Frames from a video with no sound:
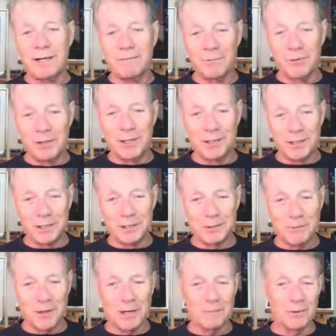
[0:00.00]
read these
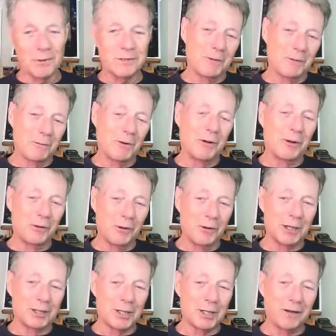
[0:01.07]
papers. Although,
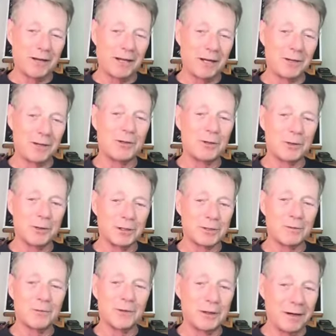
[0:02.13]
as I'll get into,
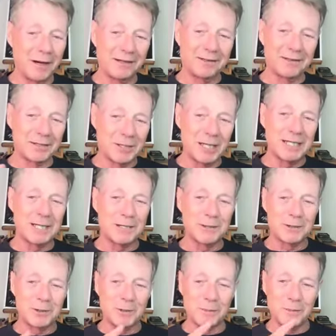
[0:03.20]
they're not as easy
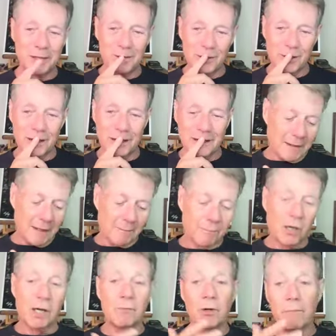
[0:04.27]
as you might think.
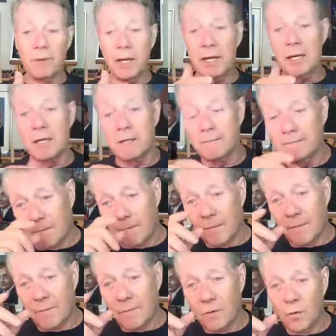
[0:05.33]
Barbara Bain,
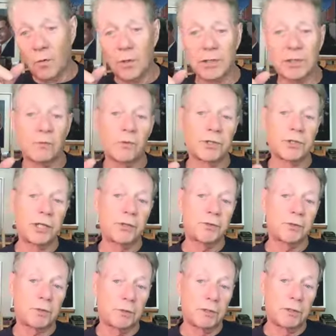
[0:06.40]
who was
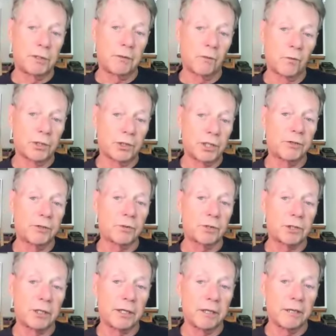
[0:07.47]

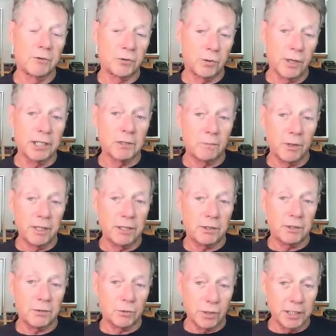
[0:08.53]
interested in
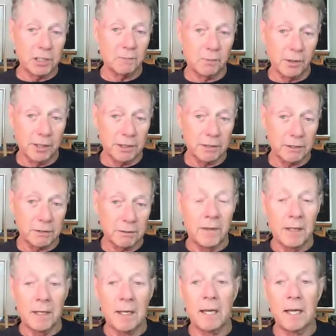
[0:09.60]
transplants
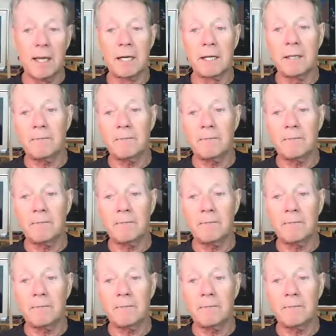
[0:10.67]
and